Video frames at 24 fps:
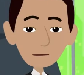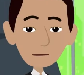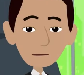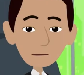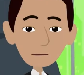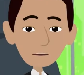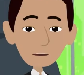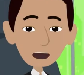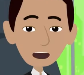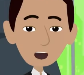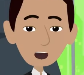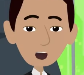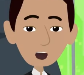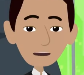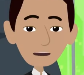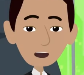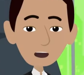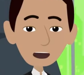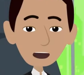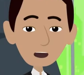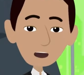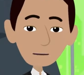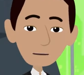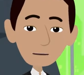
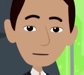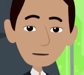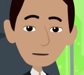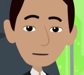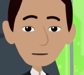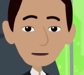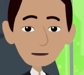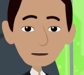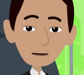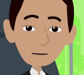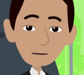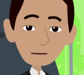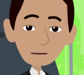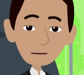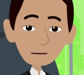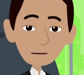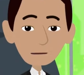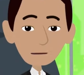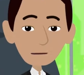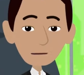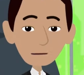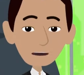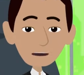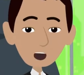paradoxically
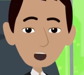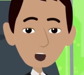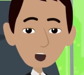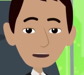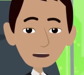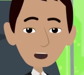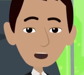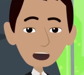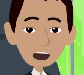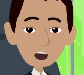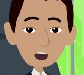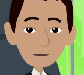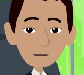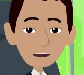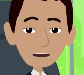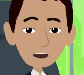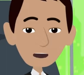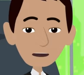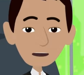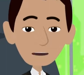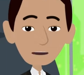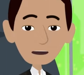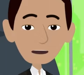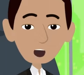by
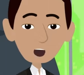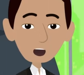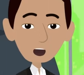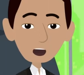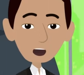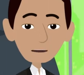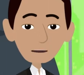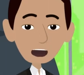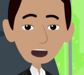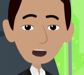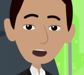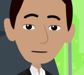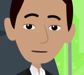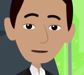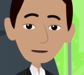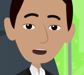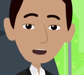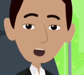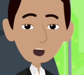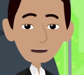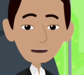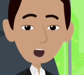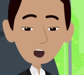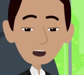watching you
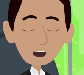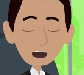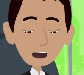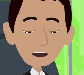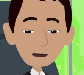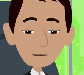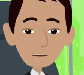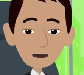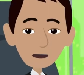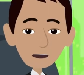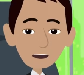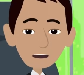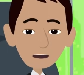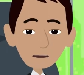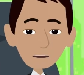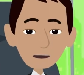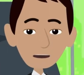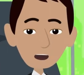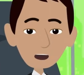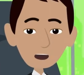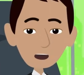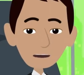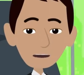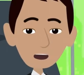actually do that thing that
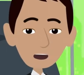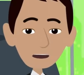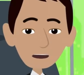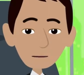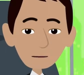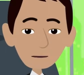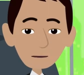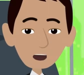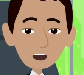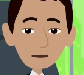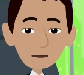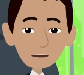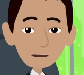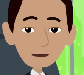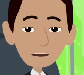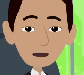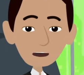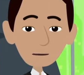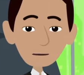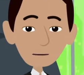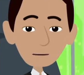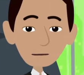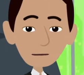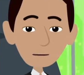they are not excited
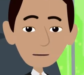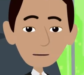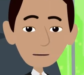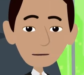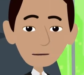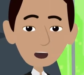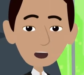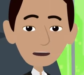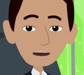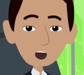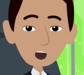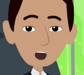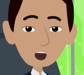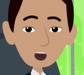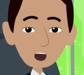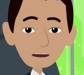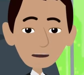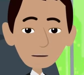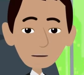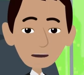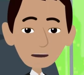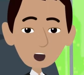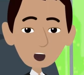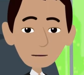about. For they have
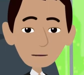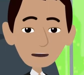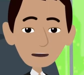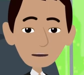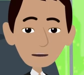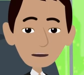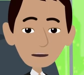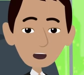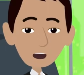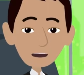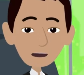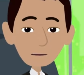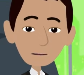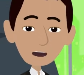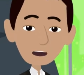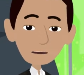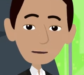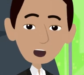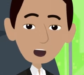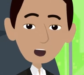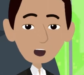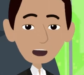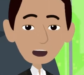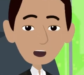attracted you to
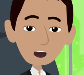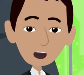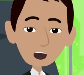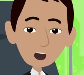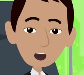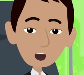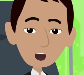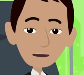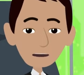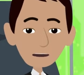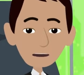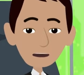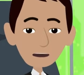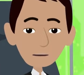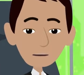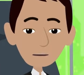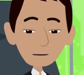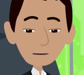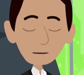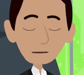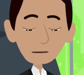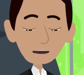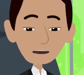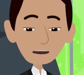their reality,
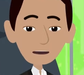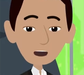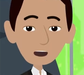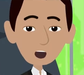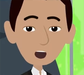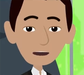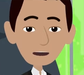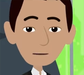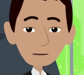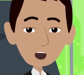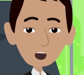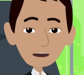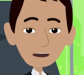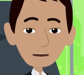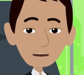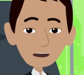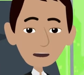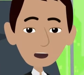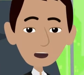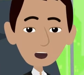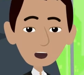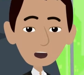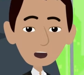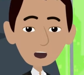and they can
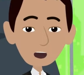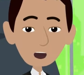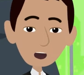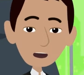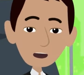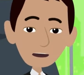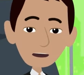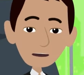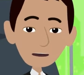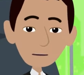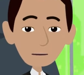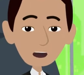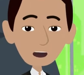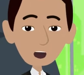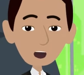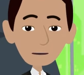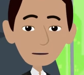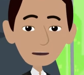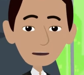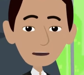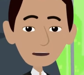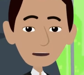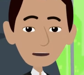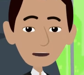glean
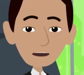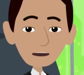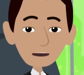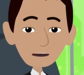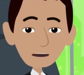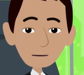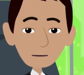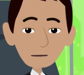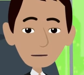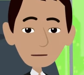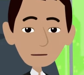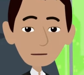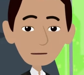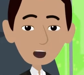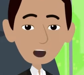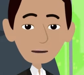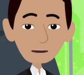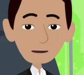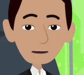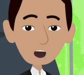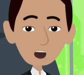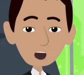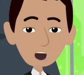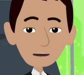positive meaning from
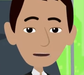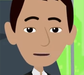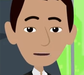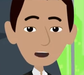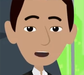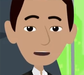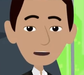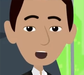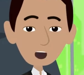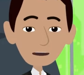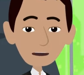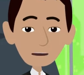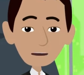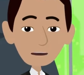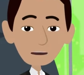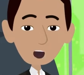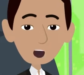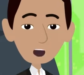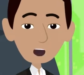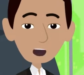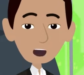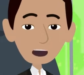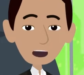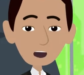anything that
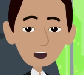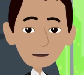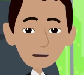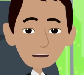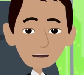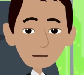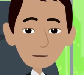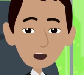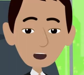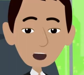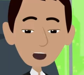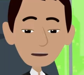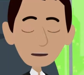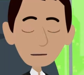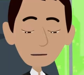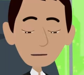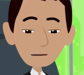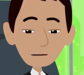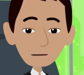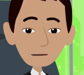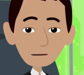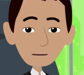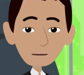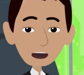they attract
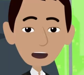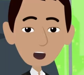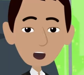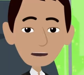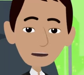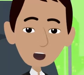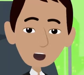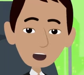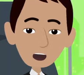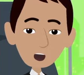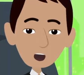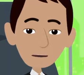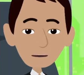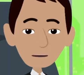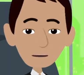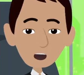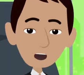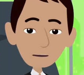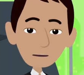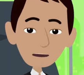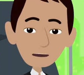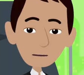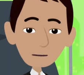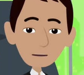into their
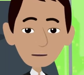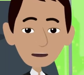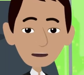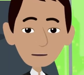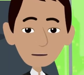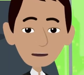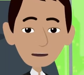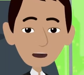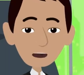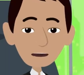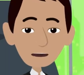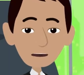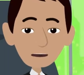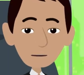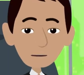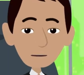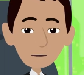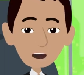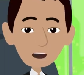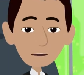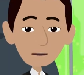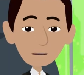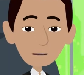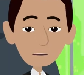presence, into their
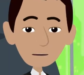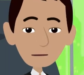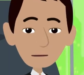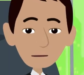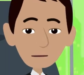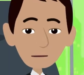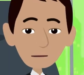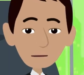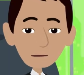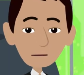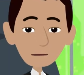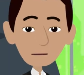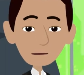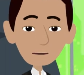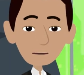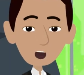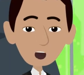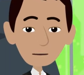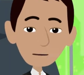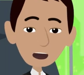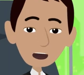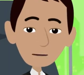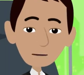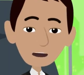experience.
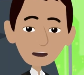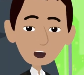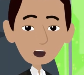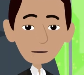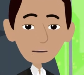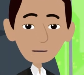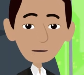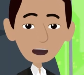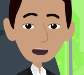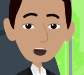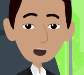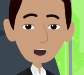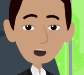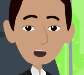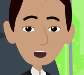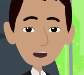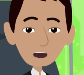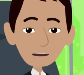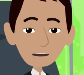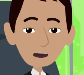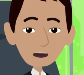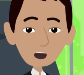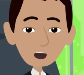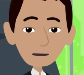But this will far more
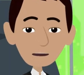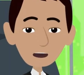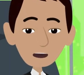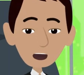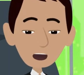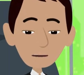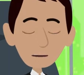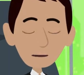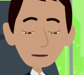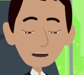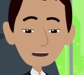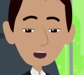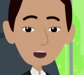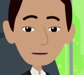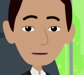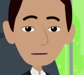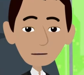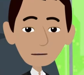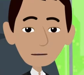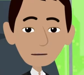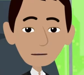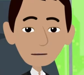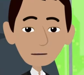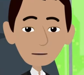directly,
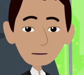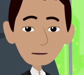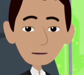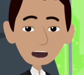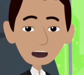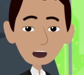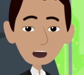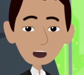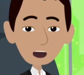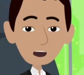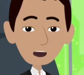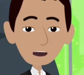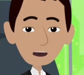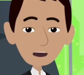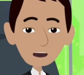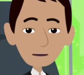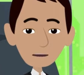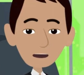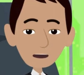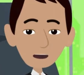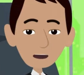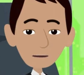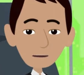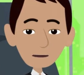
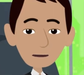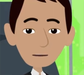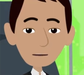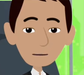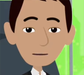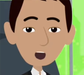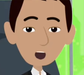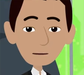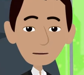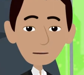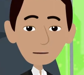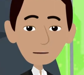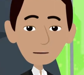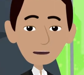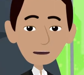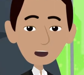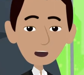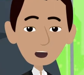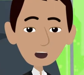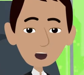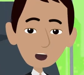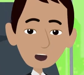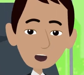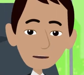positively affect
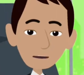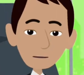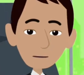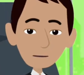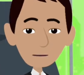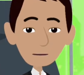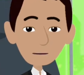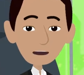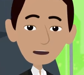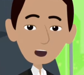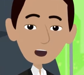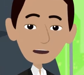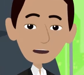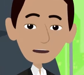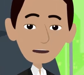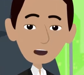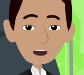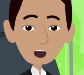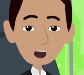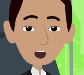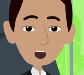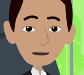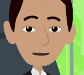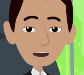you, for you
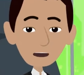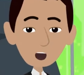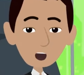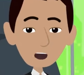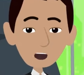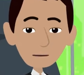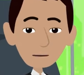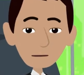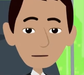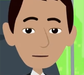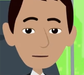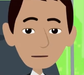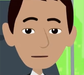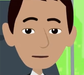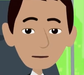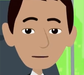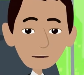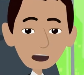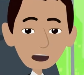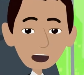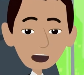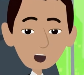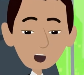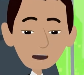are now
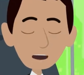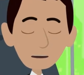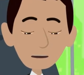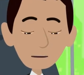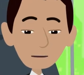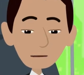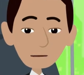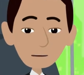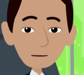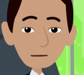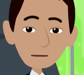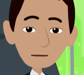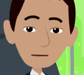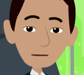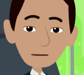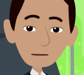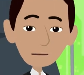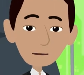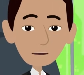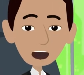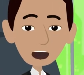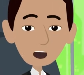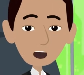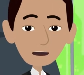being
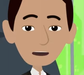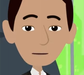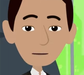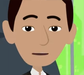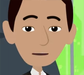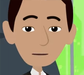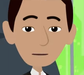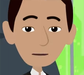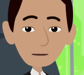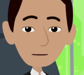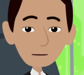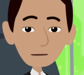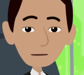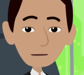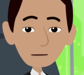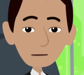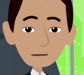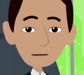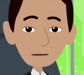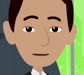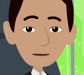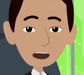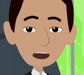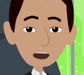consciously,
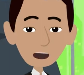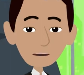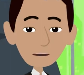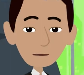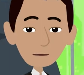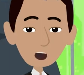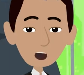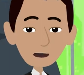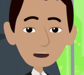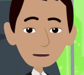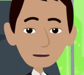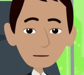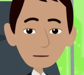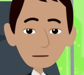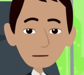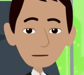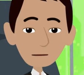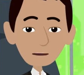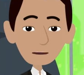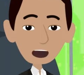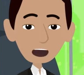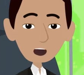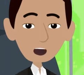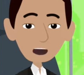by choice,
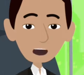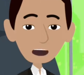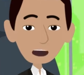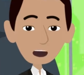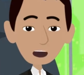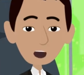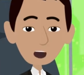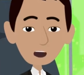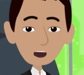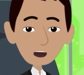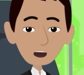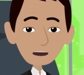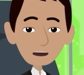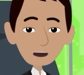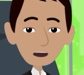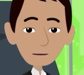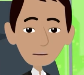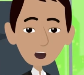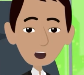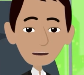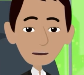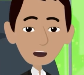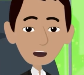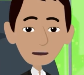demanding
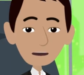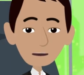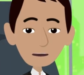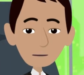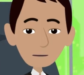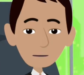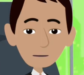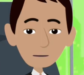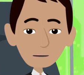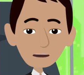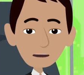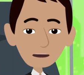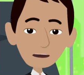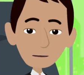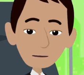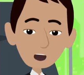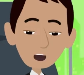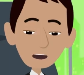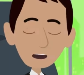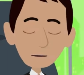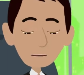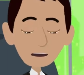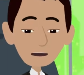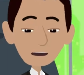to be the
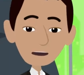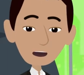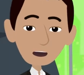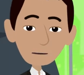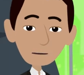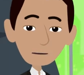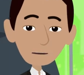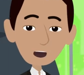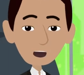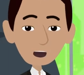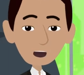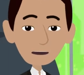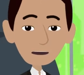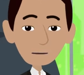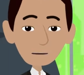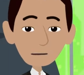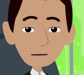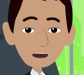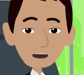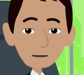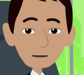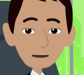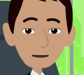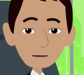person you chose
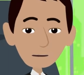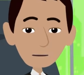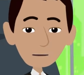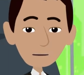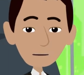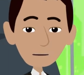to be